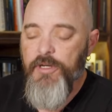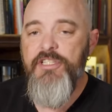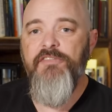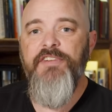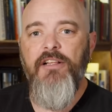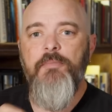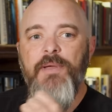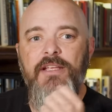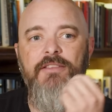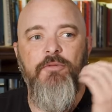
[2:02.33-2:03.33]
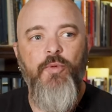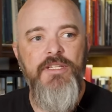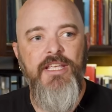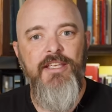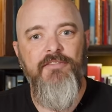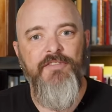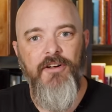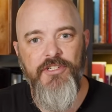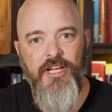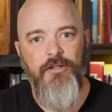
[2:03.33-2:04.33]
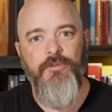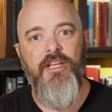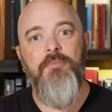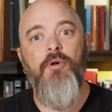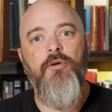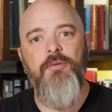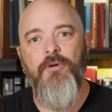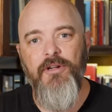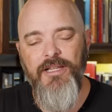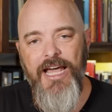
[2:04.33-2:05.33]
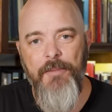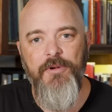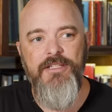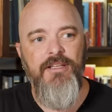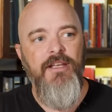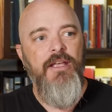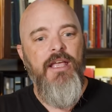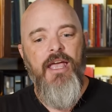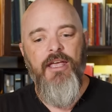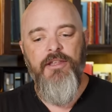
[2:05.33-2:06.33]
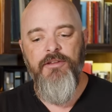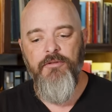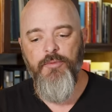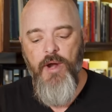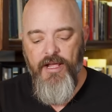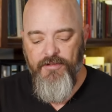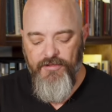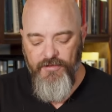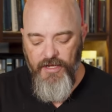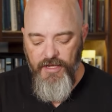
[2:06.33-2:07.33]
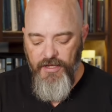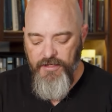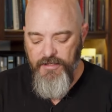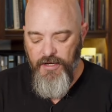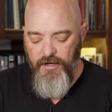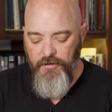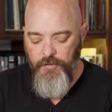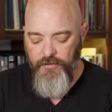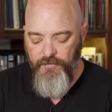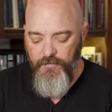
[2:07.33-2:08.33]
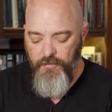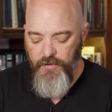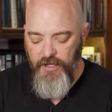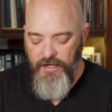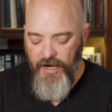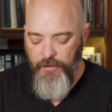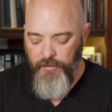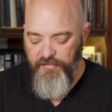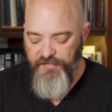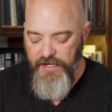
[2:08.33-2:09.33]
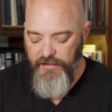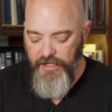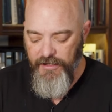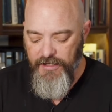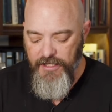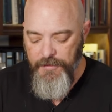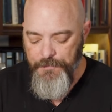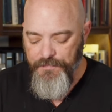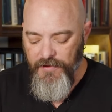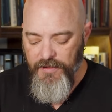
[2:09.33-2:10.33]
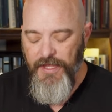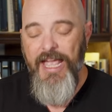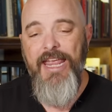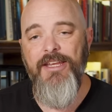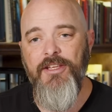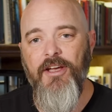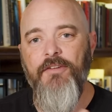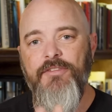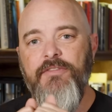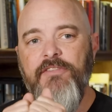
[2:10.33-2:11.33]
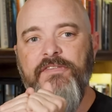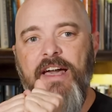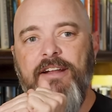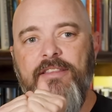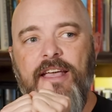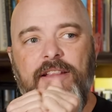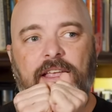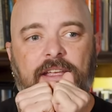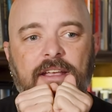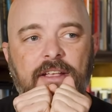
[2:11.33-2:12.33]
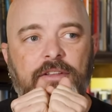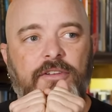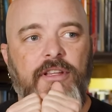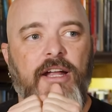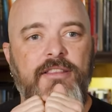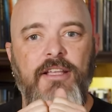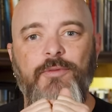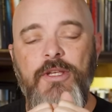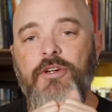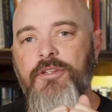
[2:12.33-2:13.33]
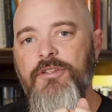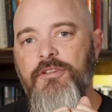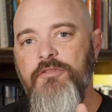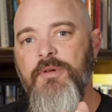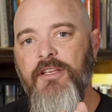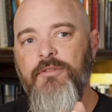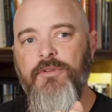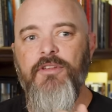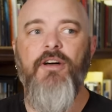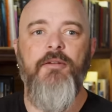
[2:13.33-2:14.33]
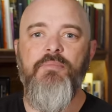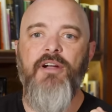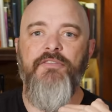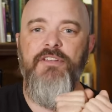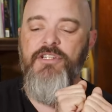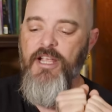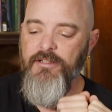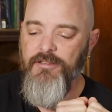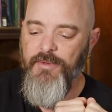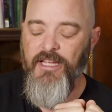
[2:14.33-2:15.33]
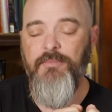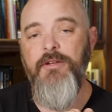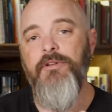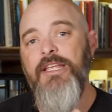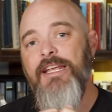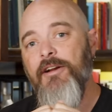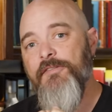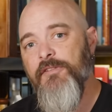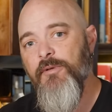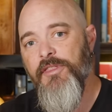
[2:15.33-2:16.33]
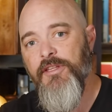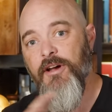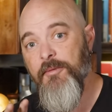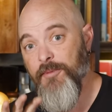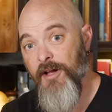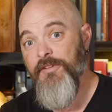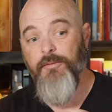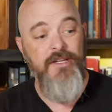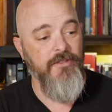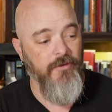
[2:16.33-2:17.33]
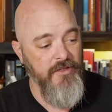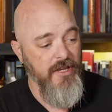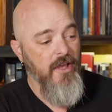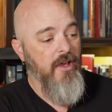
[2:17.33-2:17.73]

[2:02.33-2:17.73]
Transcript: were developing the whiskey vault channel was getting more and more elaborate, and Rex and uh, was and I were feeling the the handcuffs of the fact that like there's a lot of things we couldn't do because it was a nonprofit channel and we had to be really careful with the nonprofit resource